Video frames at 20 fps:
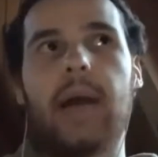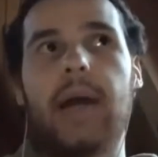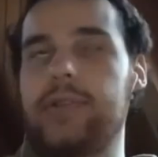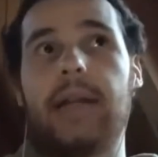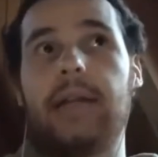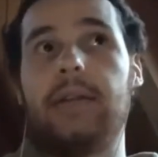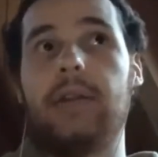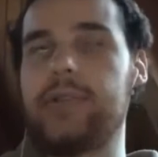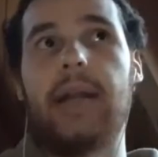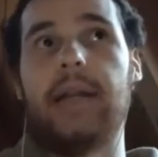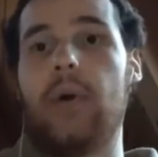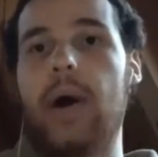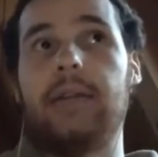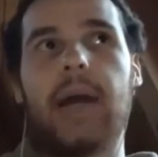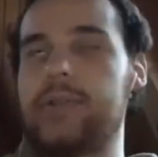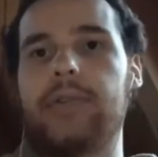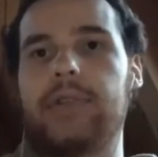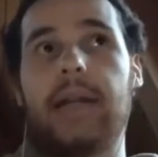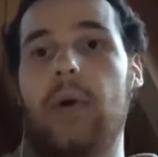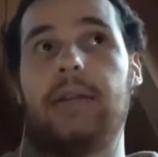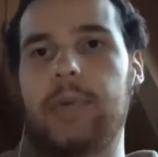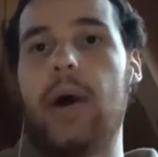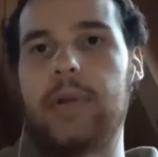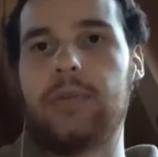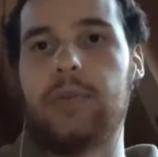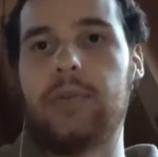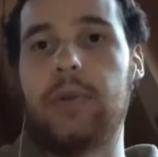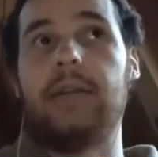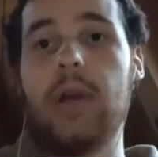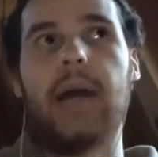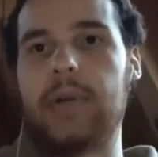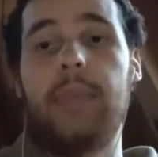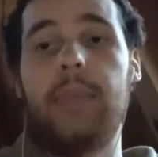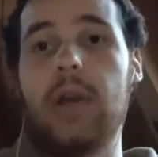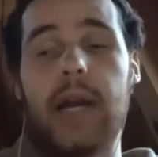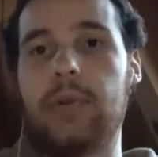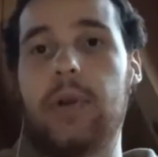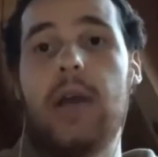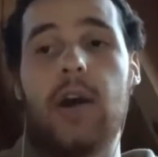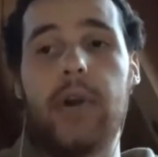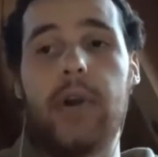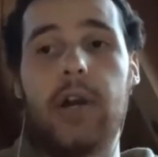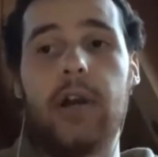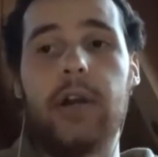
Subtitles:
I didn't know how his expression, but I know it